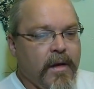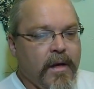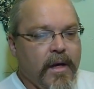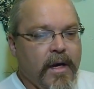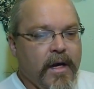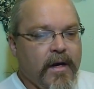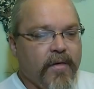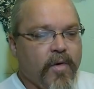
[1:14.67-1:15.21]

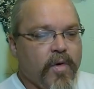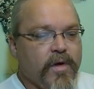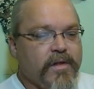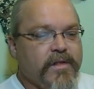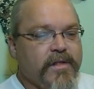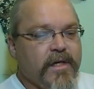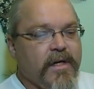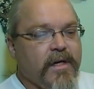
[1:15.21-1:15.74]
And of
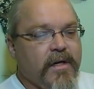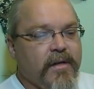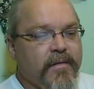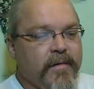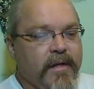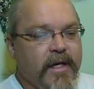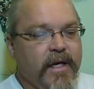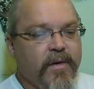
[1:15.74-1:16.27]
course, the,
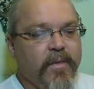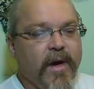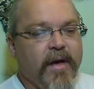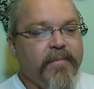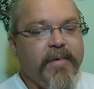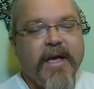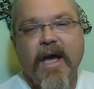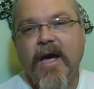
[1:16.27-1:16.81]
the heat
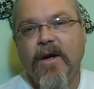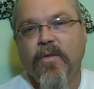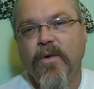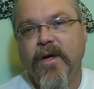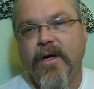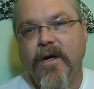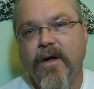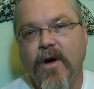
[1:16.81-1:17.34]
wave began a
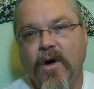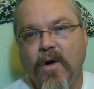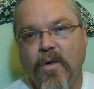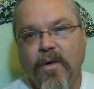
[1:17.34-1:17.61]
week ago.